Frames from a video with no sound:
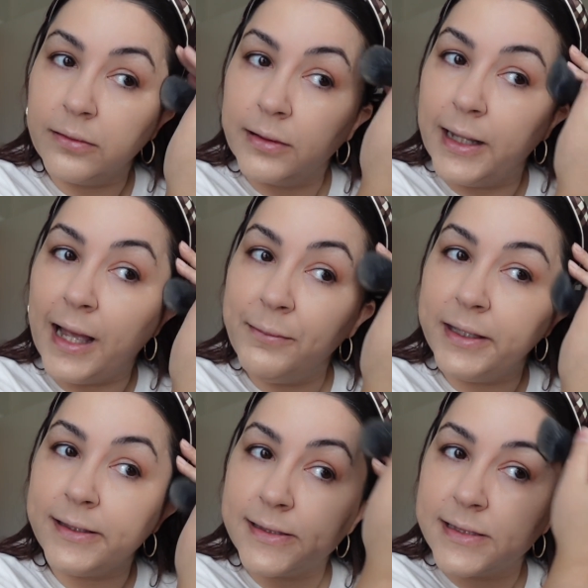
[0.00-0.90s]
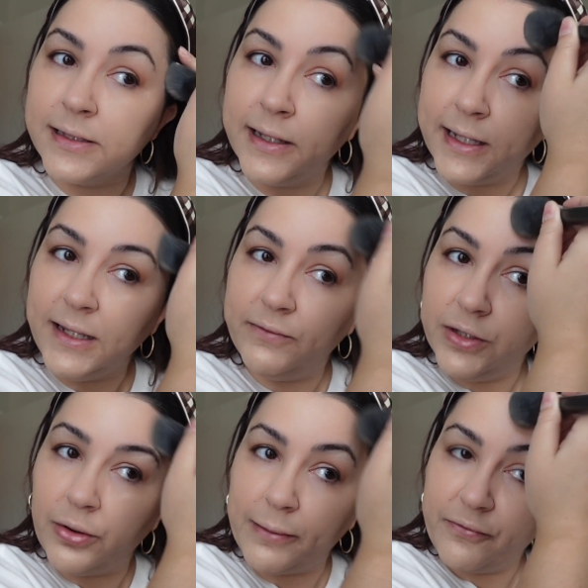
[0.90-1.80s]
climates, even
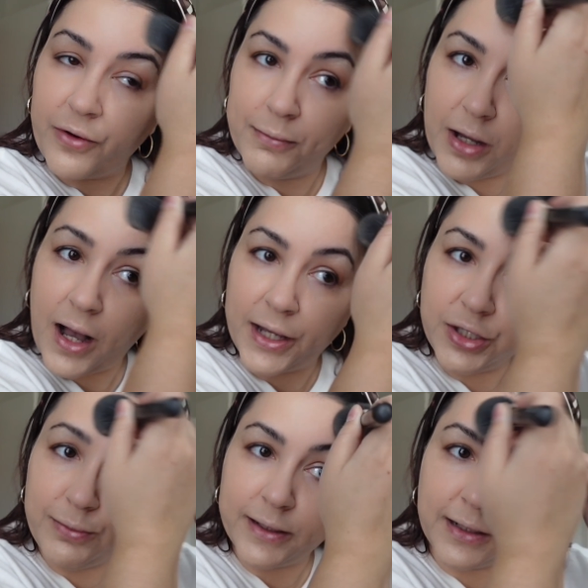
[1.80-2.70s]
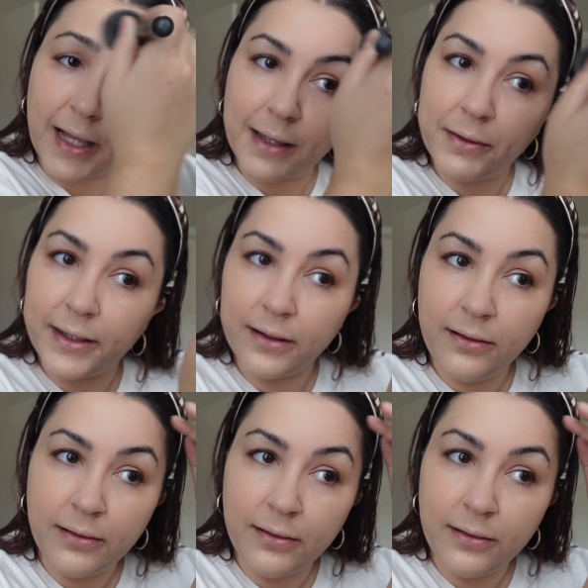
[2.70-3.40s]
though I'm from a hot, humid climate.